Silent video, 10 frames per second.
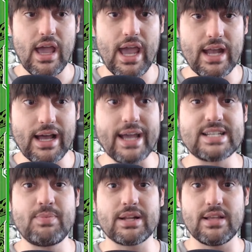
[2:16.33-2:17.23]
and I
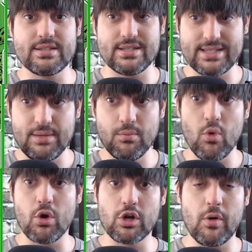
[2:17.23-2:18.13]
expect us to see
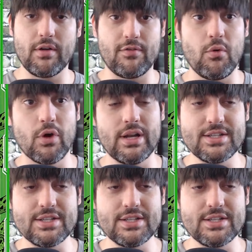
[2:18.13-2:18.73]
more going forward.